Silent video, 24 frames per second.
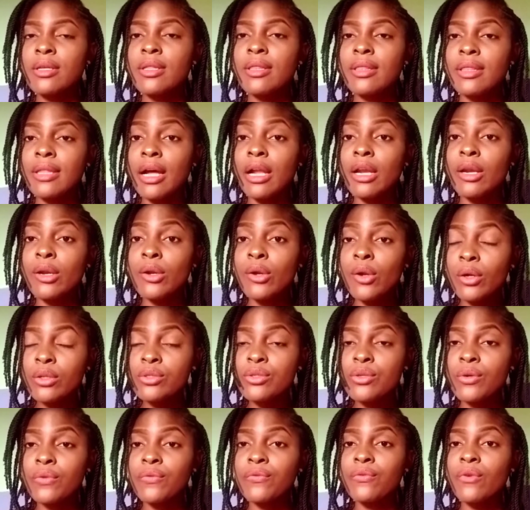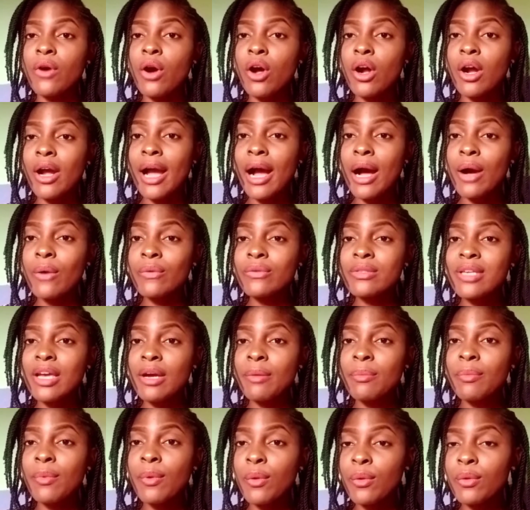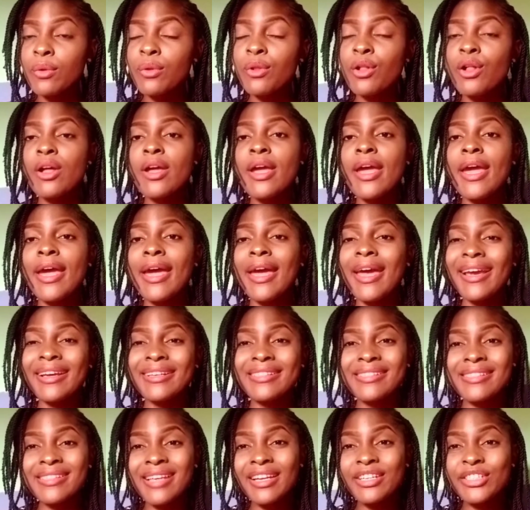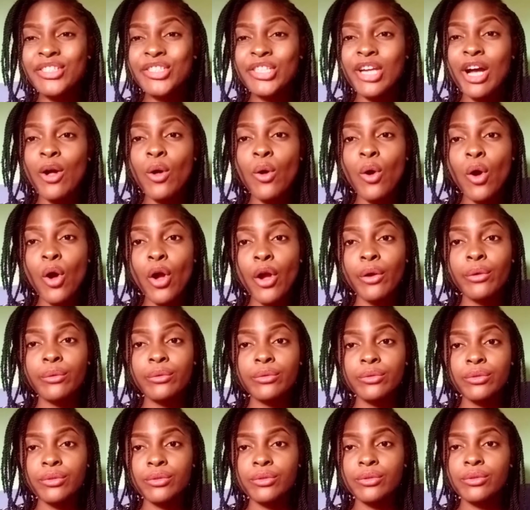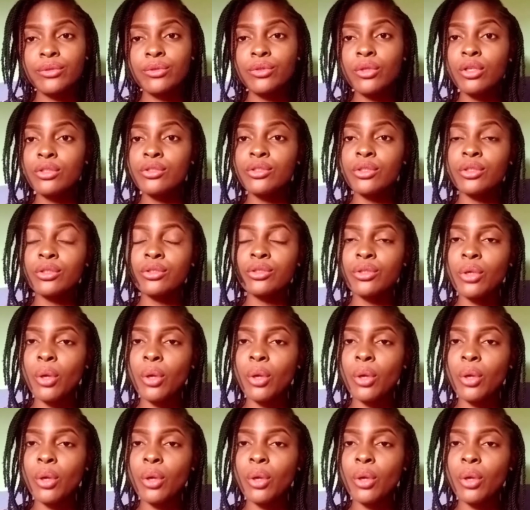There are lots of uncountable essential oils, not just